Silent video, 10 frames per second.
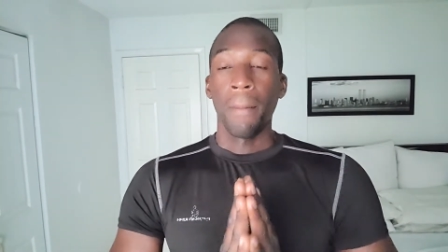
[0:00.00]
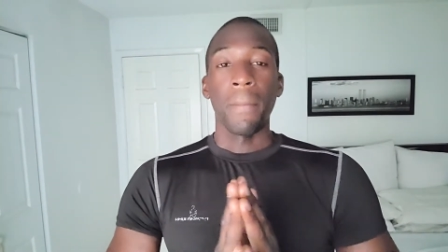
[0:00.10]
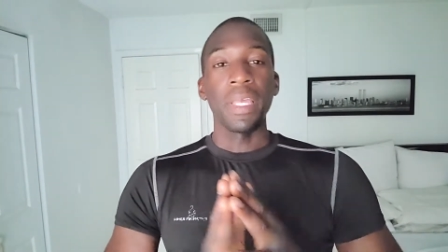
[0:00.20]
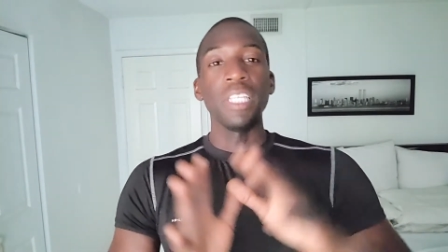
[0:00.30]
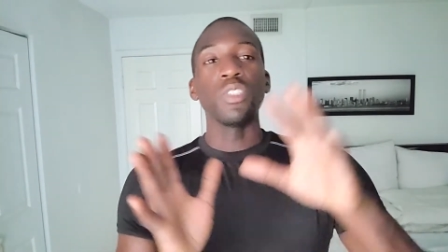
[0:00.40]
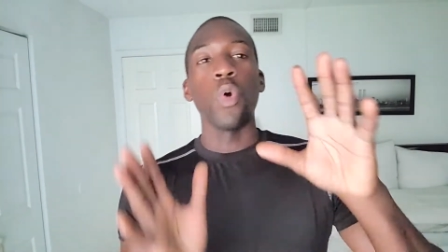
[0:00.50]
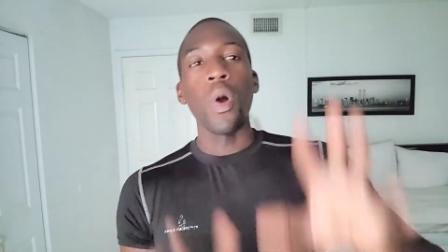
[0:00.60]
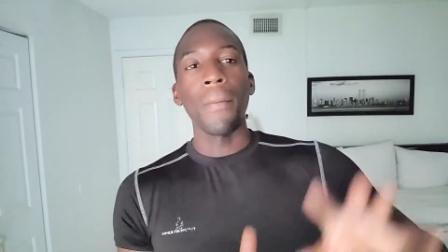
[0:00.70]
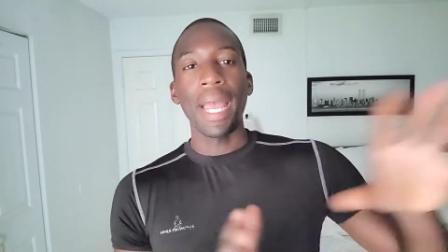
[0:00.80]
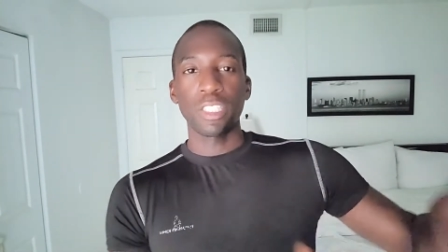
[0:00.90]
But he's
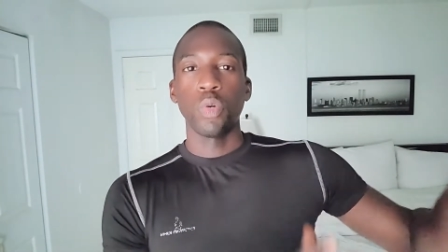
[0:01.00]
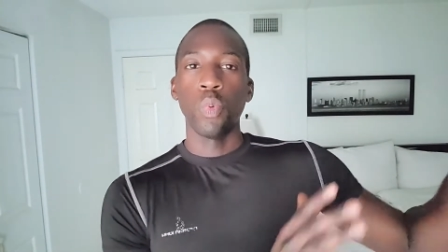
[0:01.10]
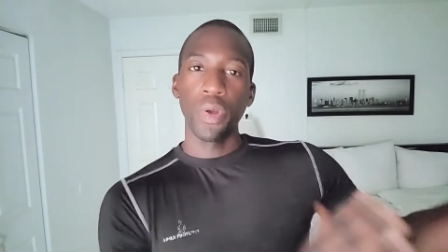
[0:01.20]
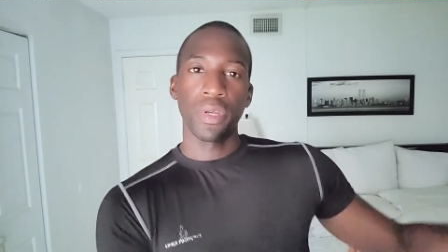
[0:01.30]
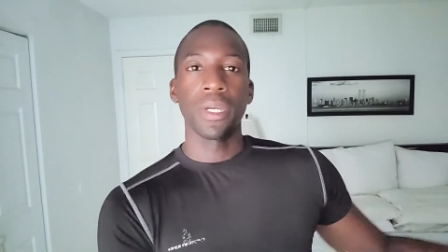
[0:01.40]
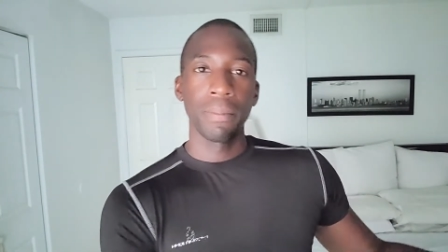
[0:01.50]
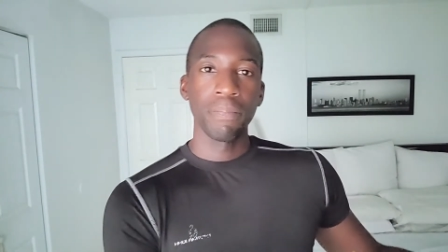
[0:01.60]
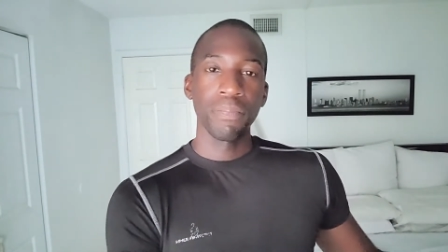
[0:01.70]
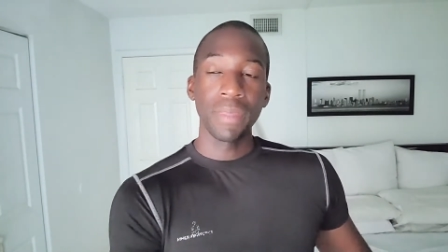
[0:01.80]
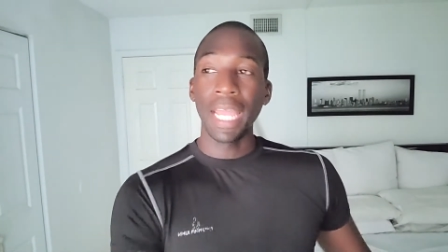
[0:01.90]
going back to work.
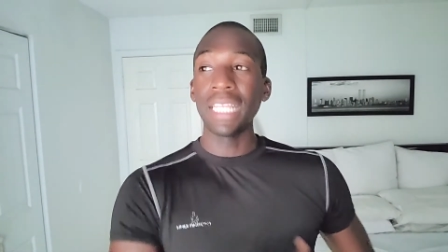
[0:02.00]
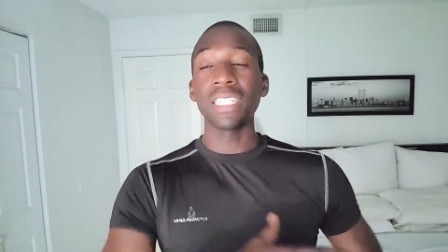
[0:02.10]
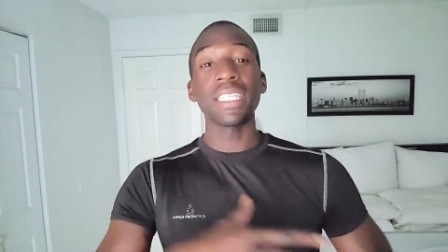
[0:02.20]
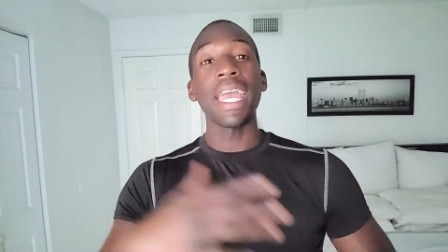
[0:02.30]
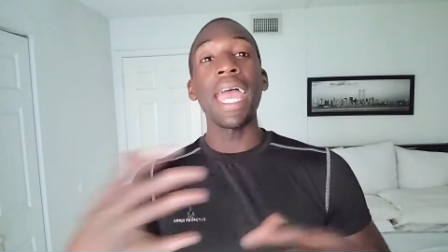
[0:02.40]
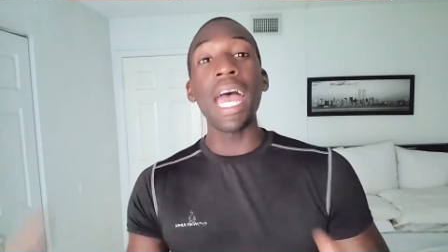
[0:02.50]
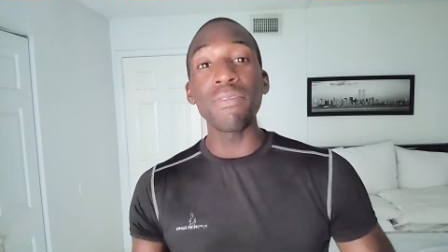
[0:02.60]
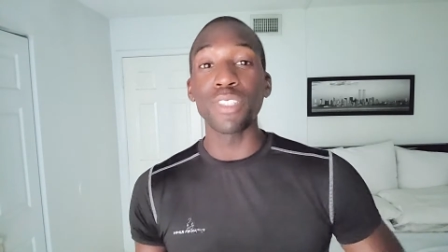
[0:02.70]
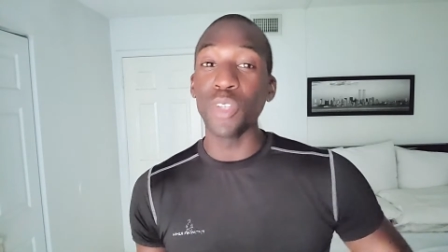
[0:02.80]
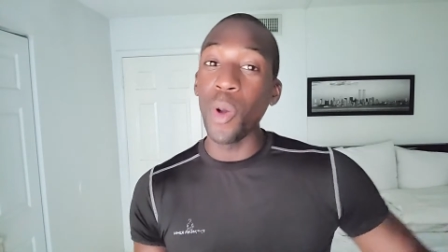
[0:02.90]
Now, he doesn't
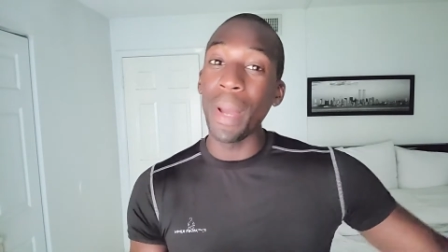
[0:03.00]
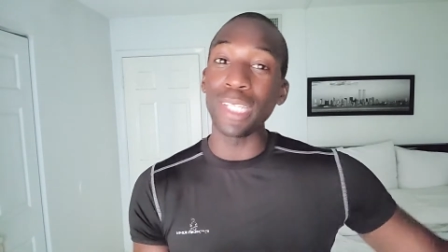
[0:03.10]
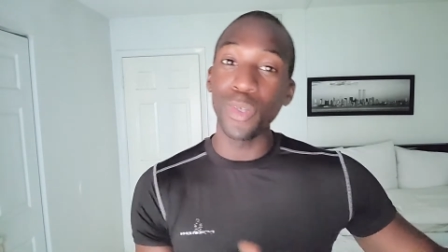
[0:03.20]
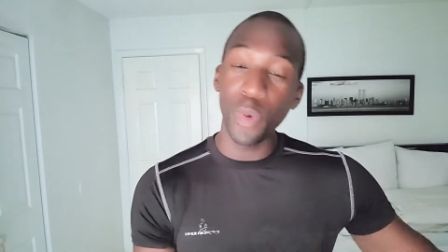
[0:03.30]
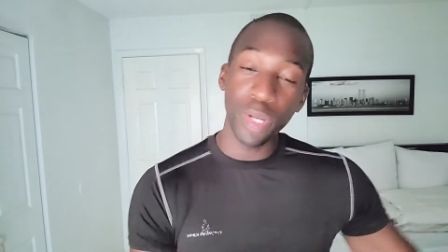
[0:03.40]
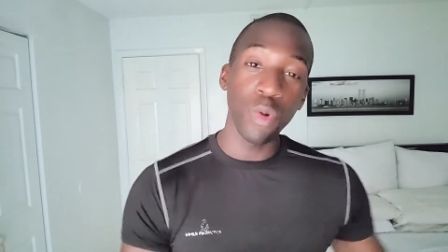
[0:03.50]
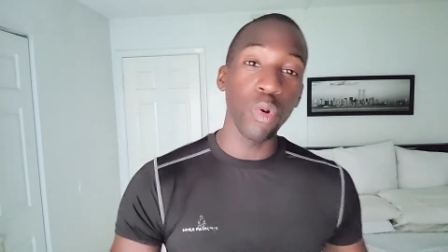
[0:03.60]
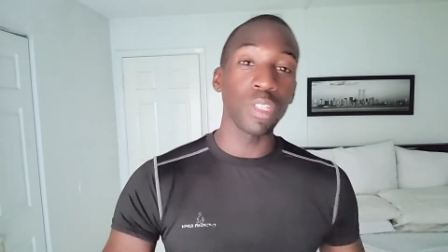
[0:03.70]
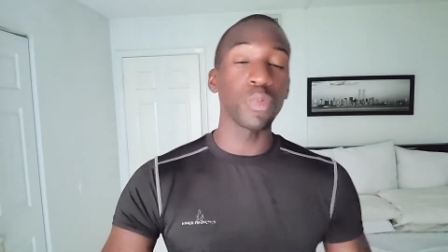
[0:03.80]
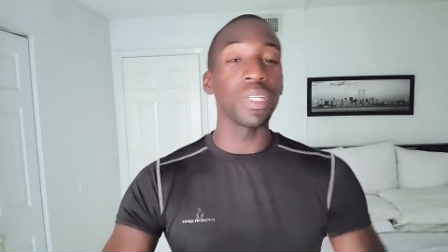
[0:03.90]
have to go back to work
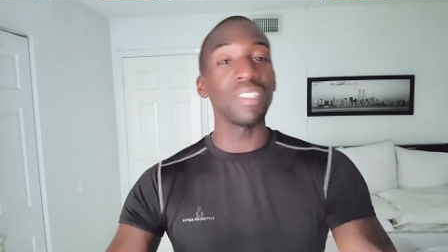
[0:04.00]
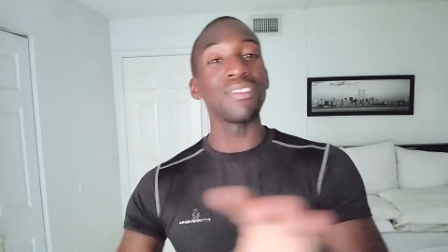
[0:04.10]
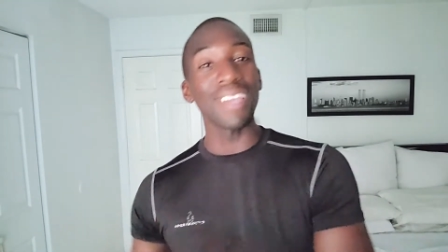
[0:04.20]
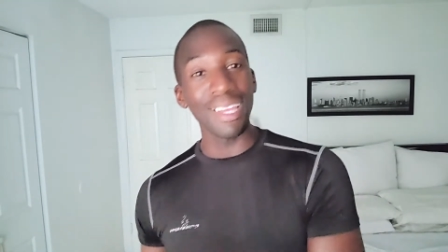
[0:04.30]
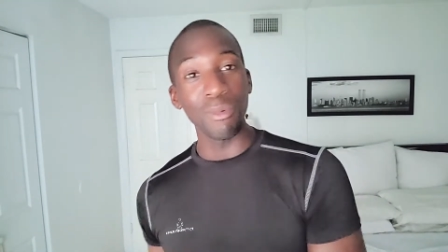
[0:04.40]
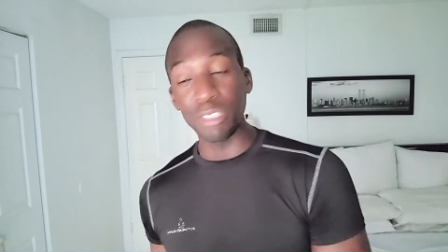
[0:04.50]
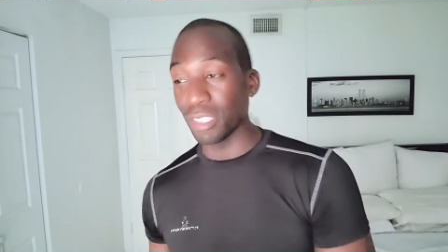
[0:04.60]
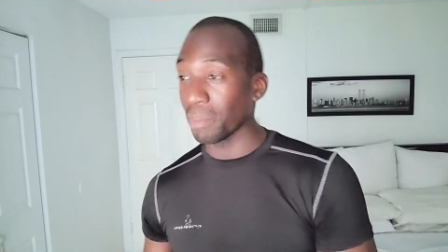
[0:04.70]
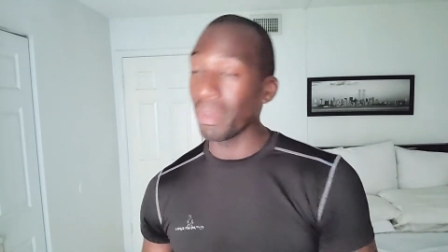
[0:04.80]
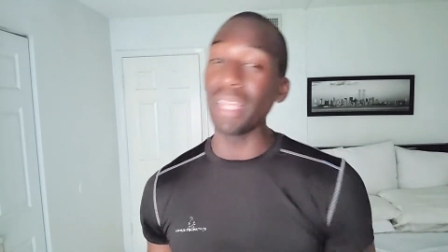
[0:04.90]
according to what he's saying, which is
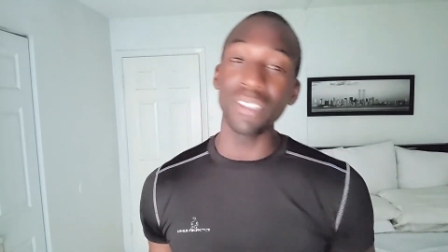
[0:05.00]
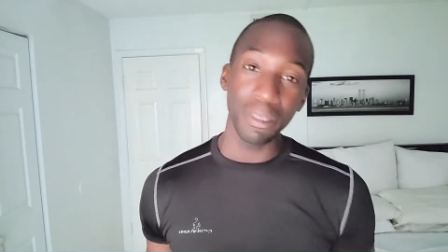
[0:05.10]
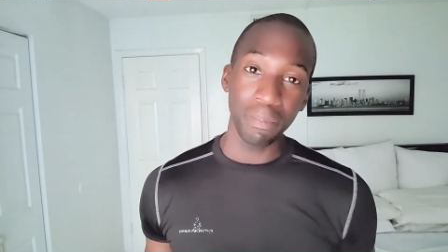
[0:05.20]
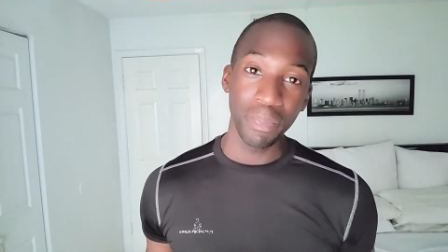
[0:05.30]
amazing,